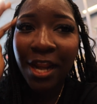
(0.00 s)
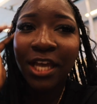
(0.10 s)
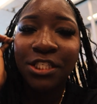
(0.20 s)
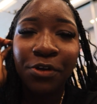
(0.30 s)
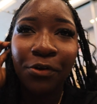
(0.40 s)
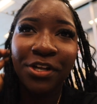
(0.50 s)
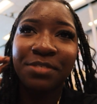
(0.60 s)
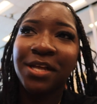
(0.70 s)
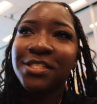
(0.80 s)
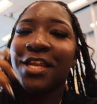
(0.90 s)
didn't get to record as
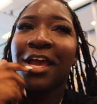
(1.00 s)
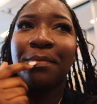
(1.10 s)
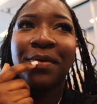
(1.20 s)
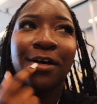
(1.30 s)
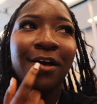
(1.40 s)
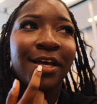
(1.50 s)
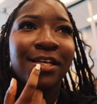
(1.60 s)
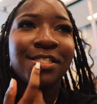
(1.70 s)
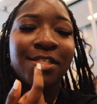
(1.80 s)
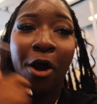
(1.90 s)
much today
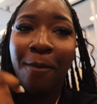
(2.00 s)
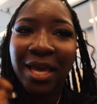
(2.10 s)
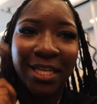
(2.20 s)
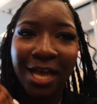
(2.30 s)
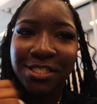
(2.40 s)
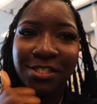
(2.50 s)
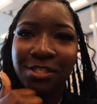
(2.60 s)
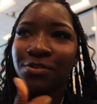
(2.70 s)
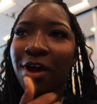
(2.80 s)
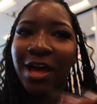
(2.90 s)
because all my classes
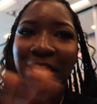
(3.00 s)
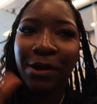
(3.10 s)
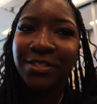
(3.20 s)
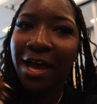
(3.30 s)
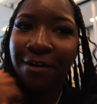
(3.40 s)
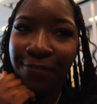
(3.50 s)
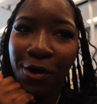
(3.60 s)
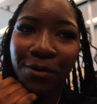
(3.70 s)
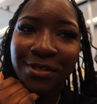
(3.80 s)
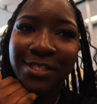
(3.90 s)
do not allow us to have
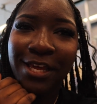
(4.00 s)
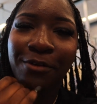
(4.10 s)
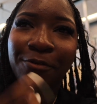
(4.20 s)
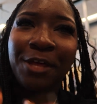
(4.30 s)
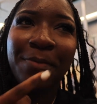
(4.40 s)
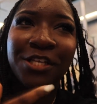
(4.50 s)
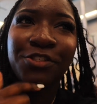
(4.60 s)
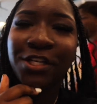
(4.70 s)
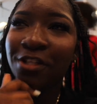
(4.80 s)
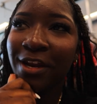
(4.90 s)
phones and they're really being
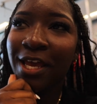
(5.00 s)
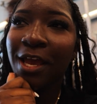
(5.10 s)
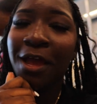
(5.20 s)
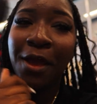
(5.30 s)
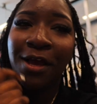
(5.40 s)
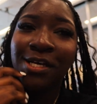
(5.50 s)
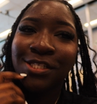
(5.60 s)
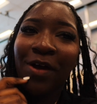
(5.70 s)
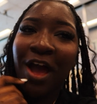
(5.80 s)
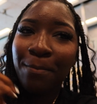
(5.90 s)
strict on it.
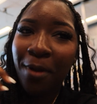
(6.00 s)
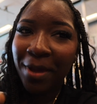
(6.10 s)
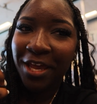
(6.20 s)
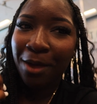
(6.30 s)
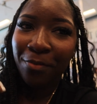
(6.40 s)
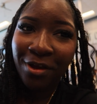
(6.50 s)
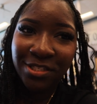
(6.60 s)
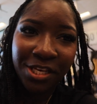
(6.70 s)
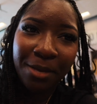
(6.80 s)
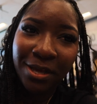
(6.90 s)
So I have brought my camera.
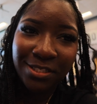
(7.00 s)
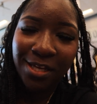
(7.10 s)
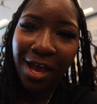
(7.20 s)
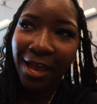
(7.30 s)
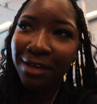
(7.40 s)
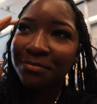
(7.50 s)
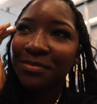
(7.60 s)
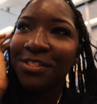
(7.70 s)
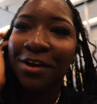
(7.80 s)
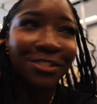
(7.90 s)
It's literally about to die.
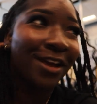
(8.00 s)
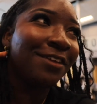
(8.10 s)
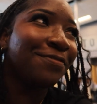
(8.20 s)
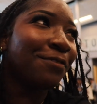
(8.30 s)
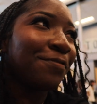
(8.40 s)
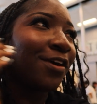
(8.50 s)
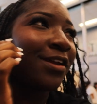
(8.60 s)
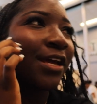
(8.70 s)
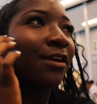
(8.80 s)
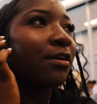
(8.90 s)
So I'll try to film for y'all later.